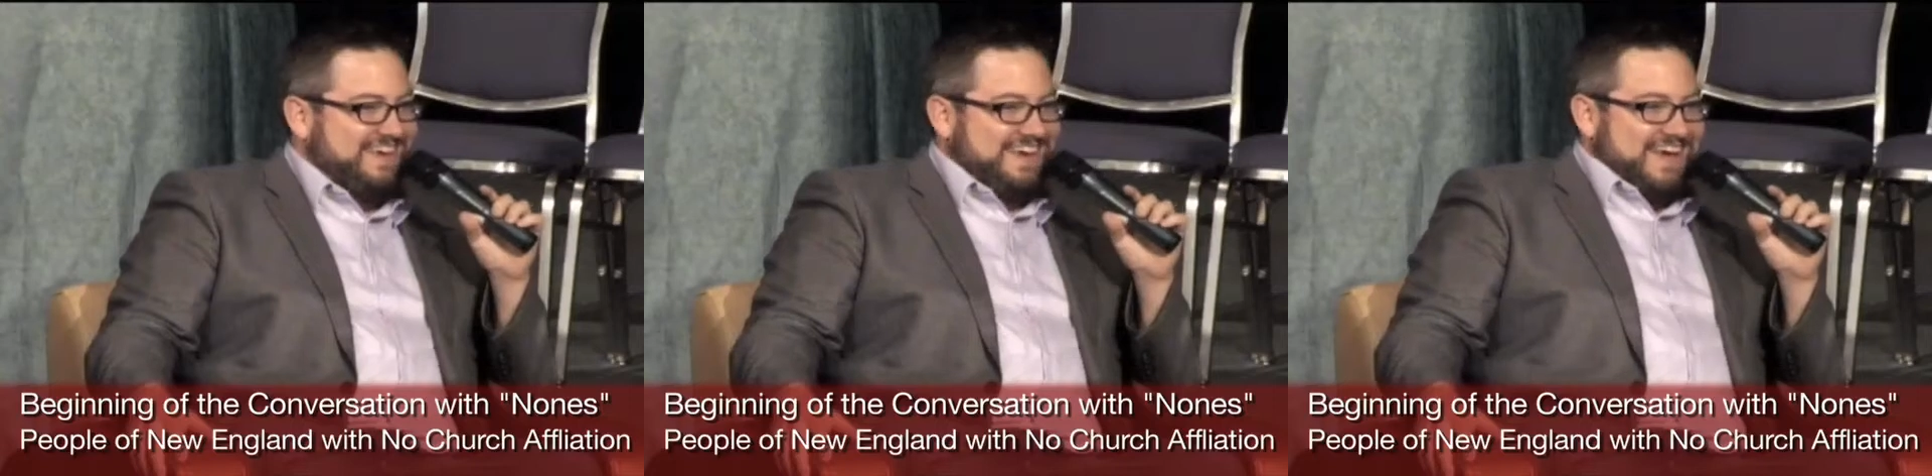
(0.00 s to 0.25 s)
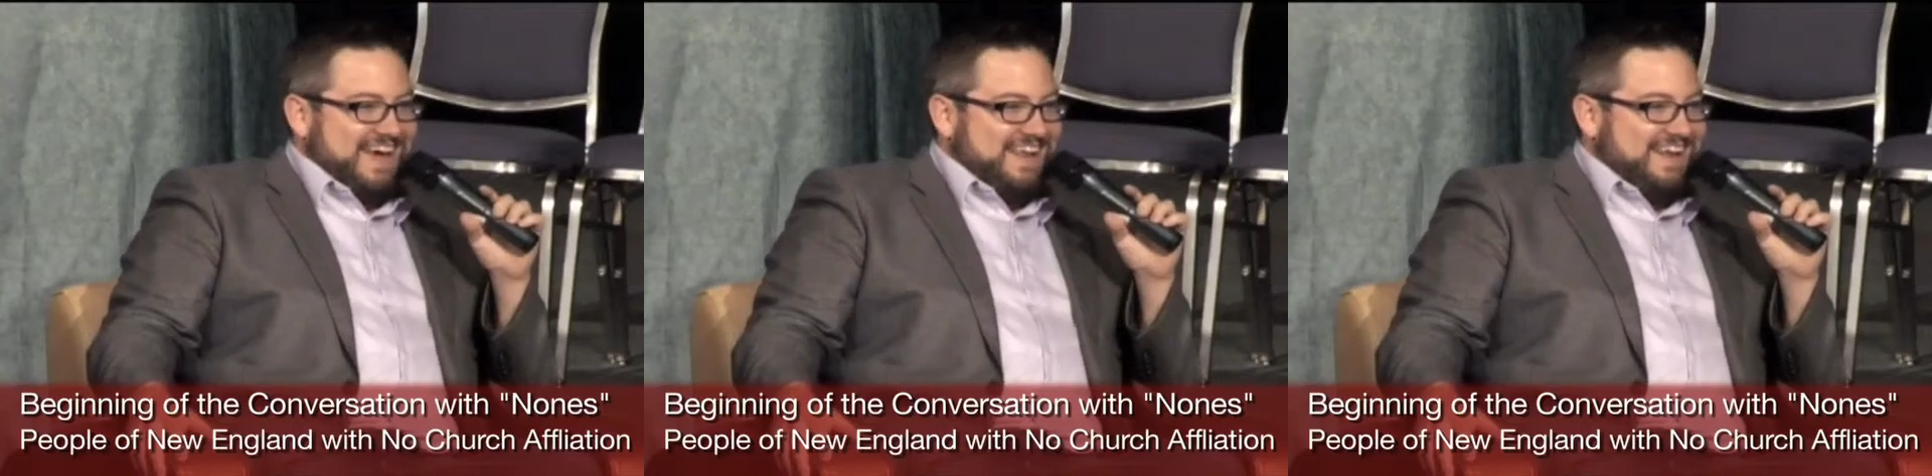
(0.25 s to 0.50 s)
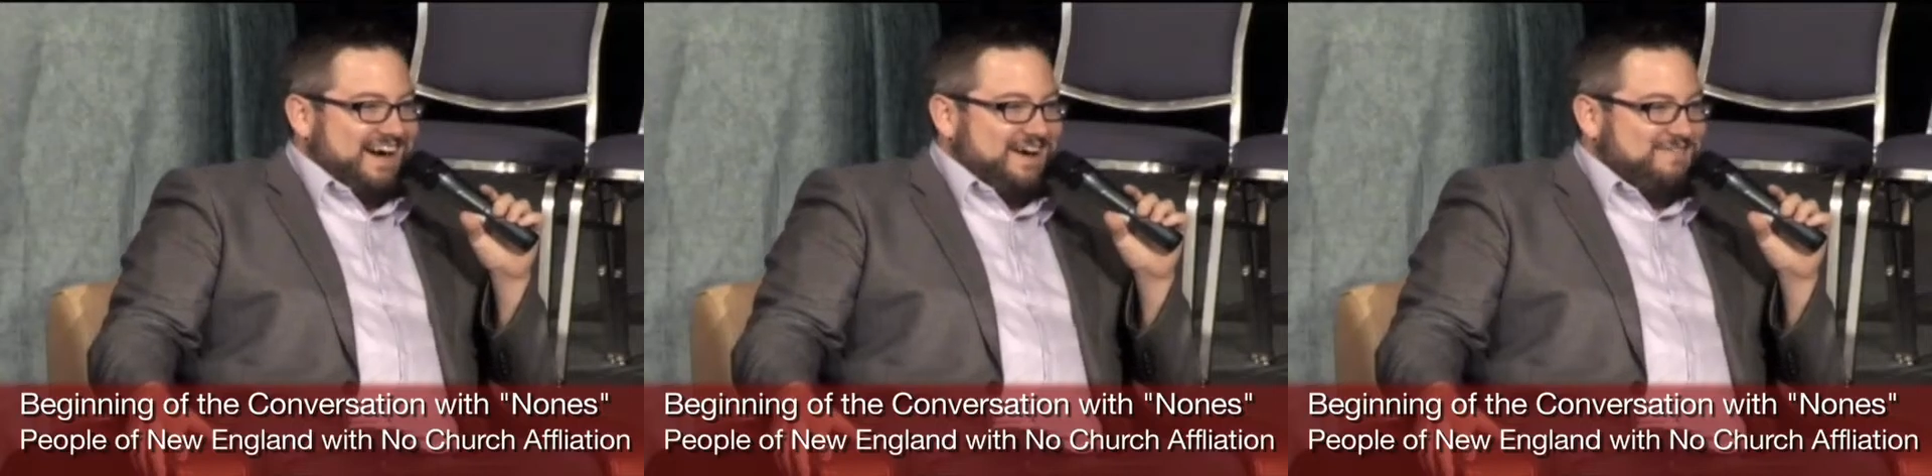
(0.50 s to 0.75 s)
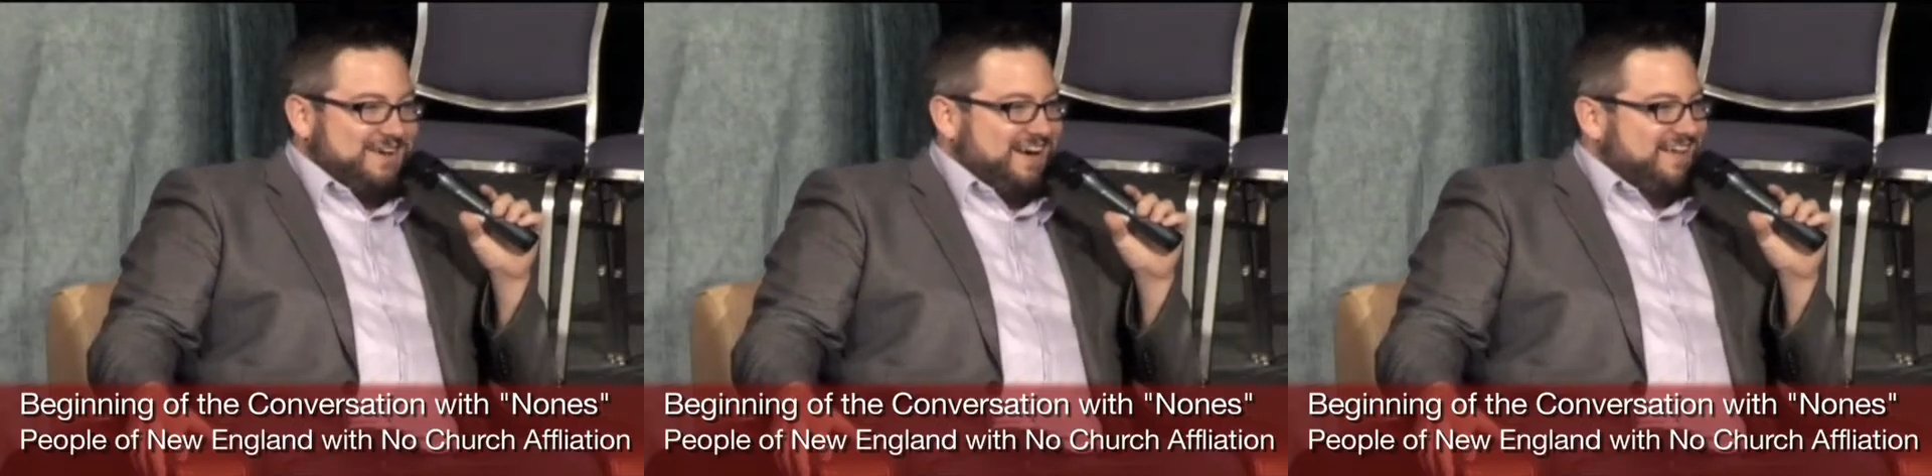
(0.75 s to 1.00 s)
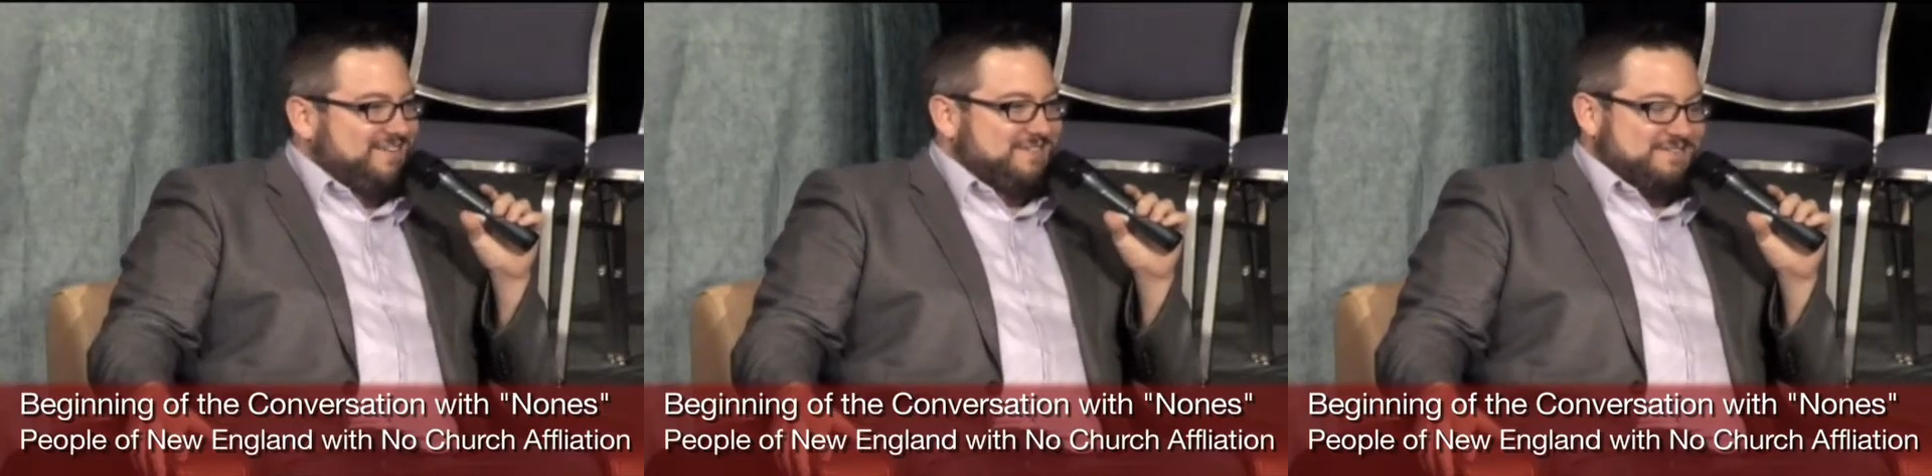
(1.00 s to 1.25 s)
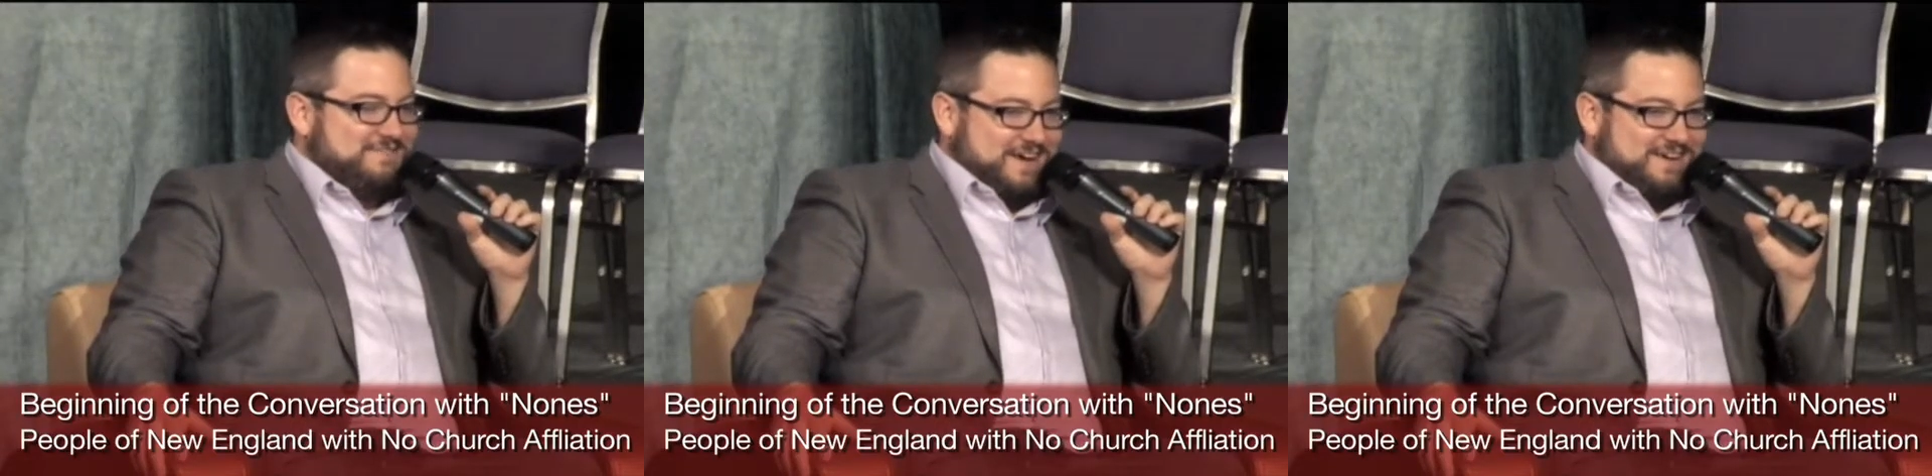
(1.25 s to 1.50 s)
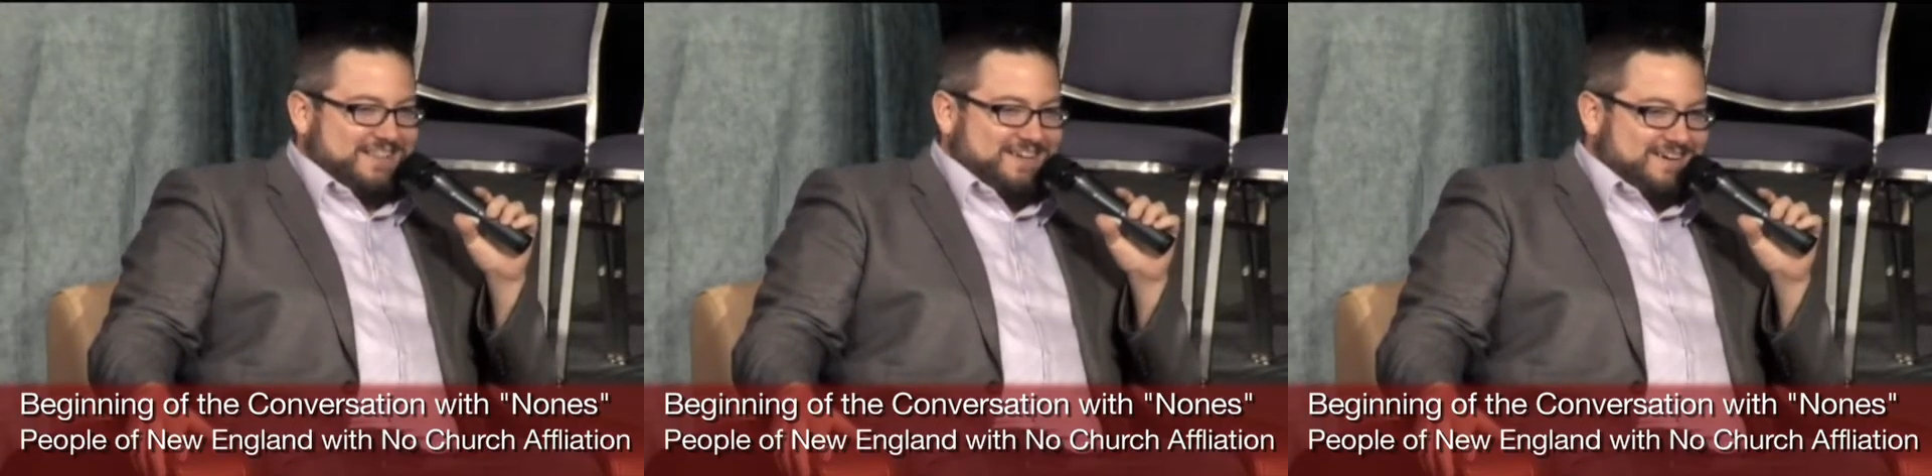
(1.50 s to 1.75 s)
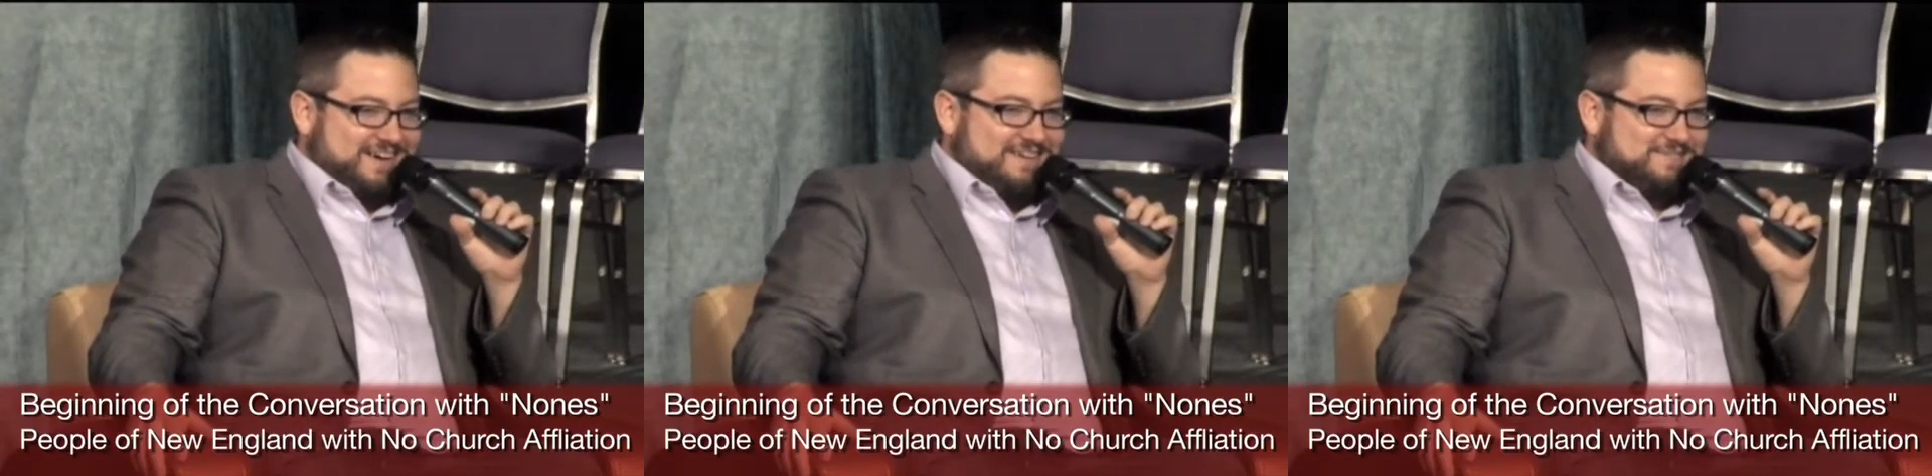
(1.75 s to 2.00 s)
And we got into a very
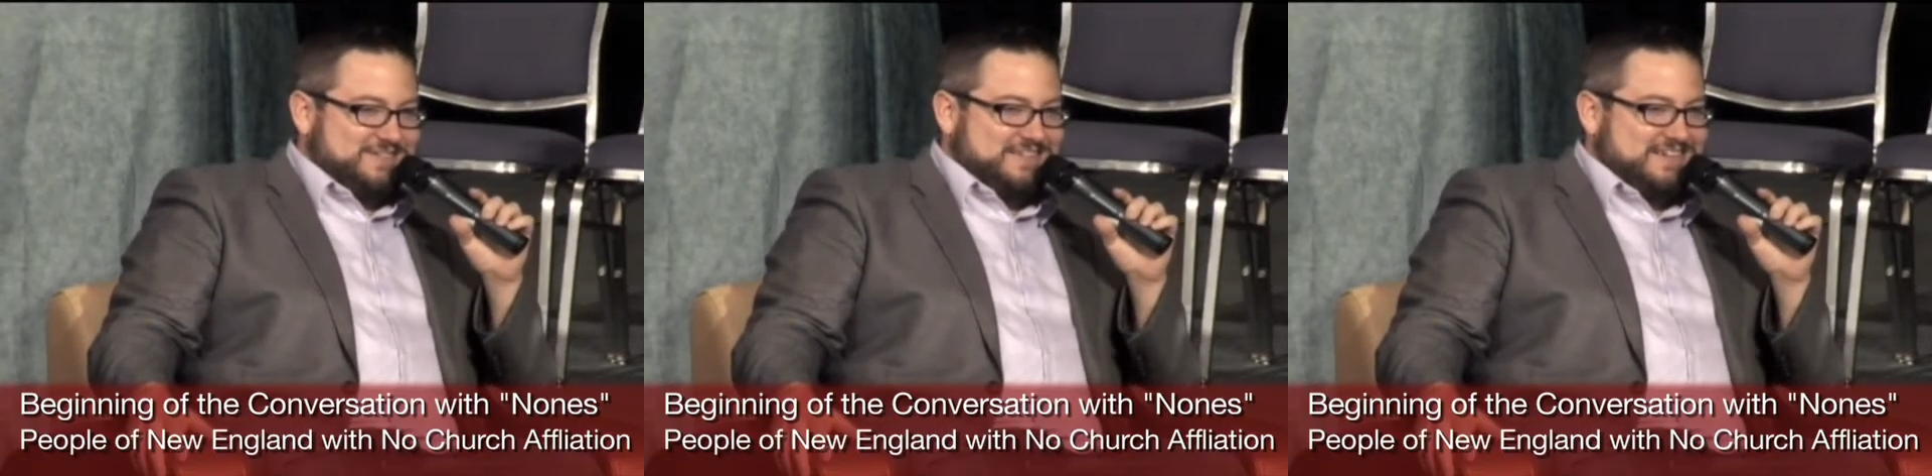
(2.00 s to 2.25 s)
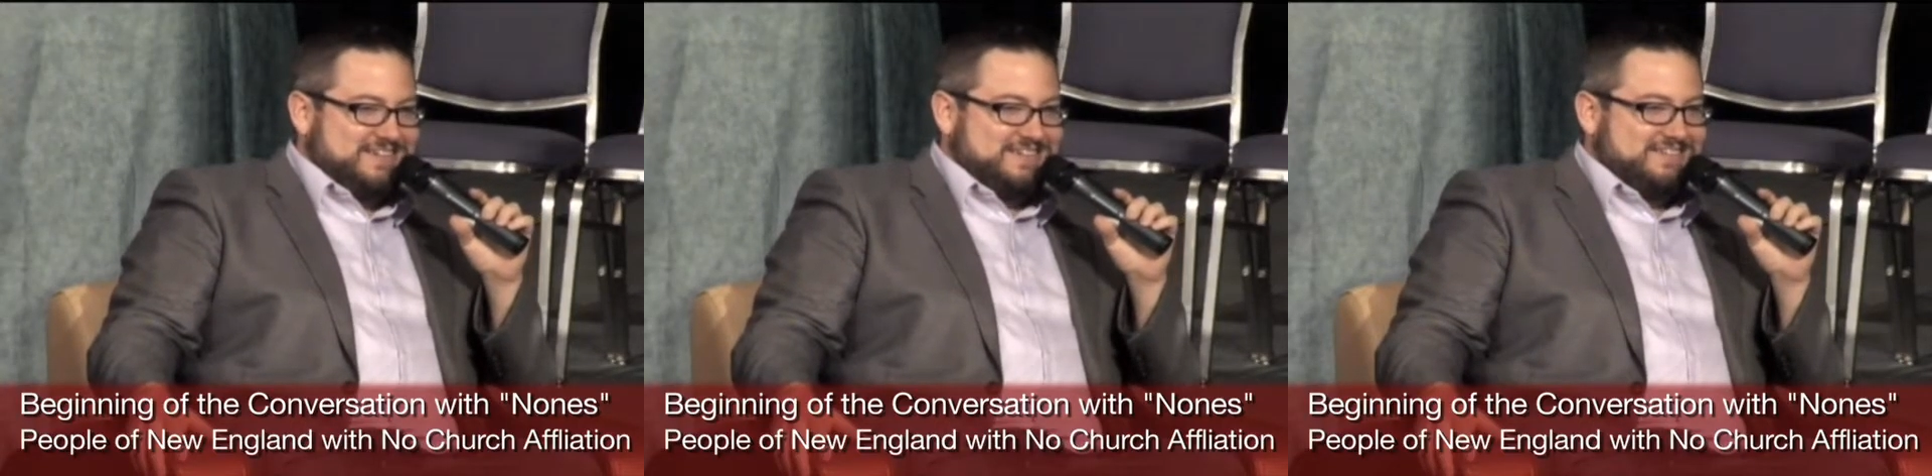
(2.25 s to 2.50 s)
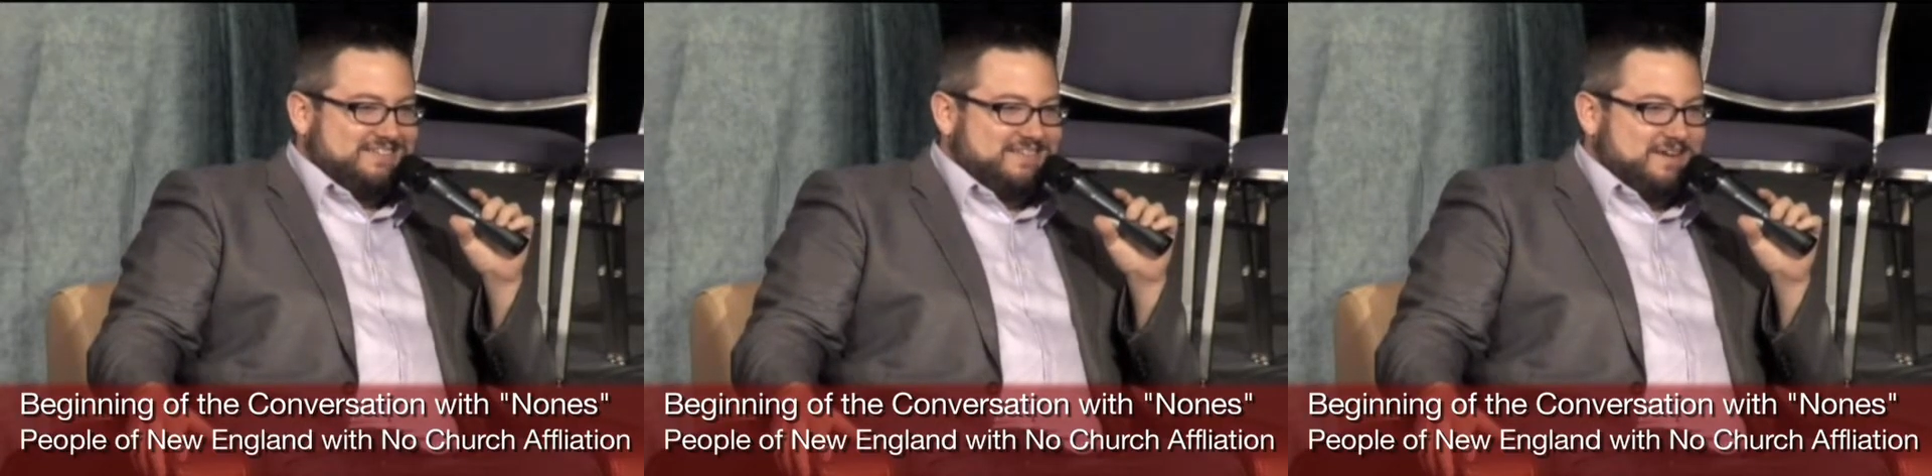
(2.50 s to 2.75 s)
long conversation